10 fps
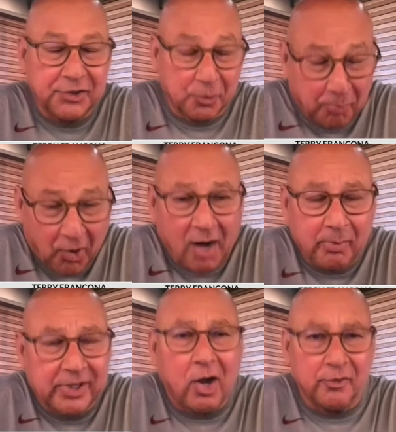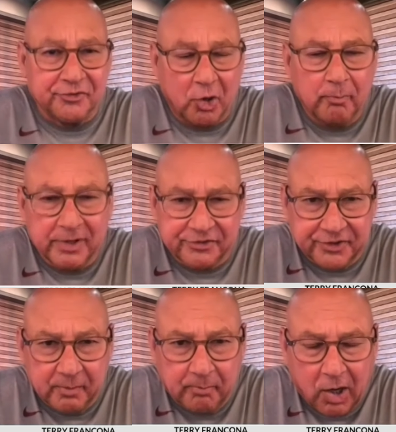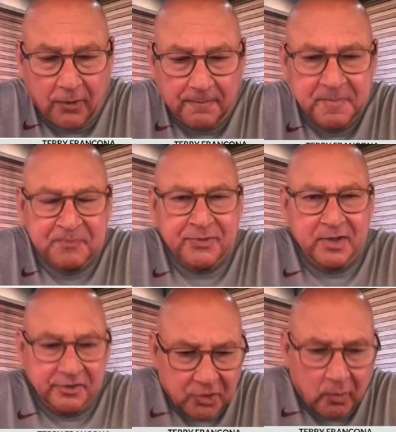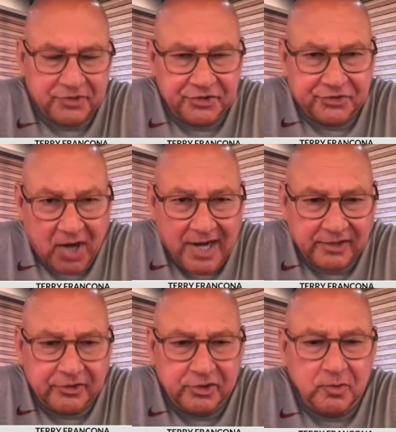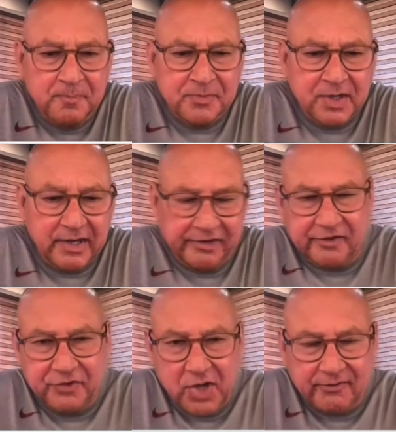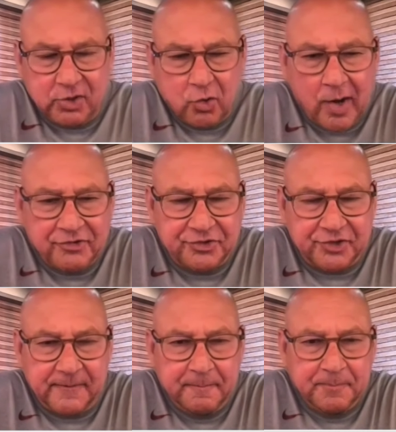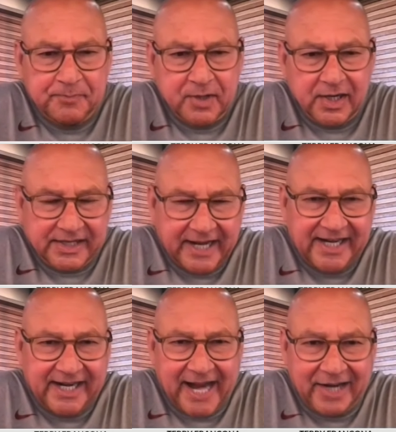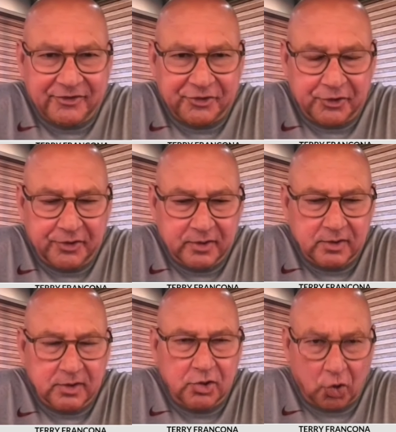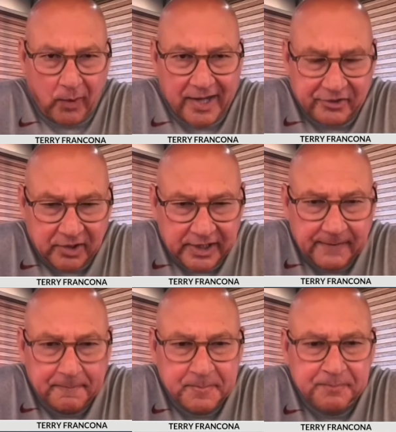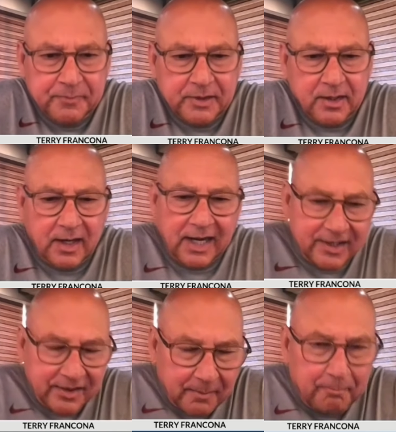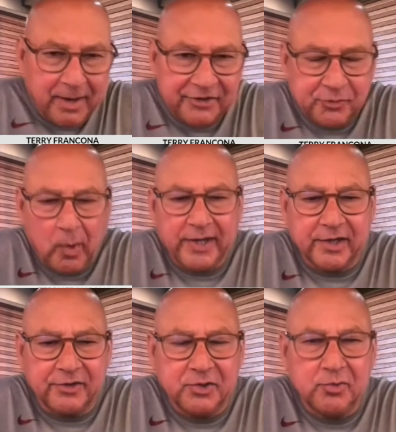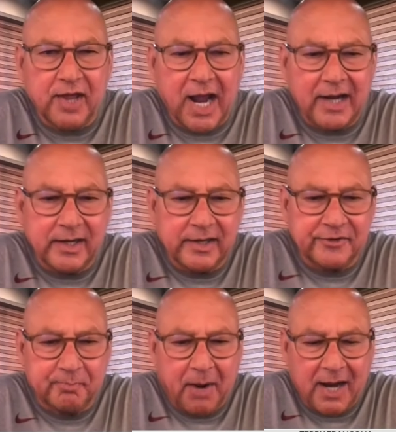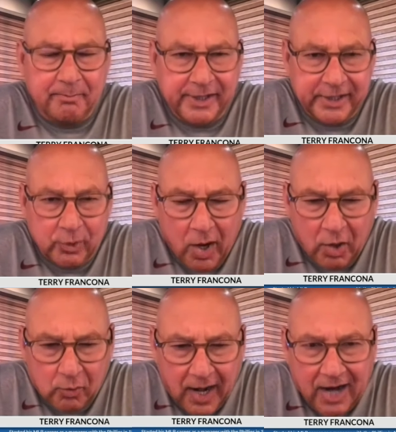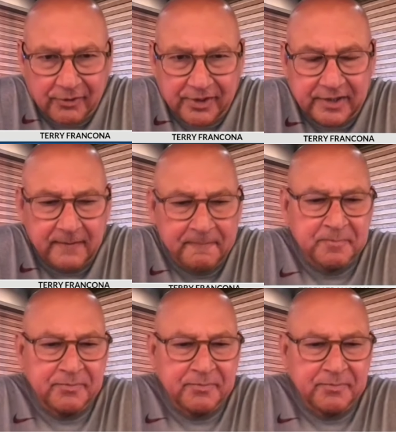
you're probably also missing the boat. So, what you try to do is if you have a question, get it answered correctly. And the best way to do that is by being well rounded